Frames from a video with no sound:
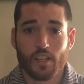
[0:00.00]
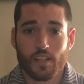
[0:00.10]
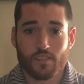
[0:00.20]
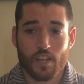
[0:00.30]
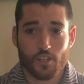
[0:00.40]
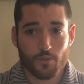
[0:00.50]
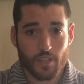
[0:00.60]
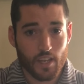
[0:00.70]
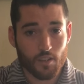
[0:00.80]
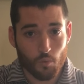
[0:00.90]
is that you
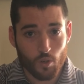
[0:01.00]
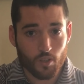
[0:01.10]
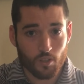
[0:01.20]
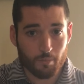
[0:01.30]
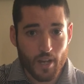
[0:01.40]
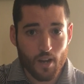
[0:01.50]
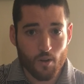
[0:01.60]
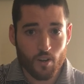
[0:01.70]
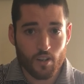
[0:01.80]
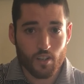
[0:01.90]
can't work on
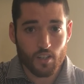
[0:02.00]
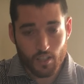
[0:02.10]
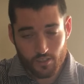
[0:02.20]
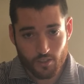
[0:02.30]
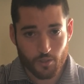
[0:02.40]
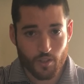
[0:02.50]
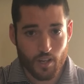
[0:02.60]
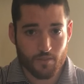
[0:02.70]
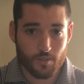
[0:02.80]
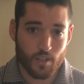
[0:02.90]
power until you
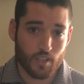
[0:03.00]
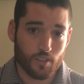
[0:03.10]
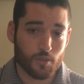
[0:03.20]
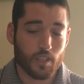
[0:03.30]
have strength.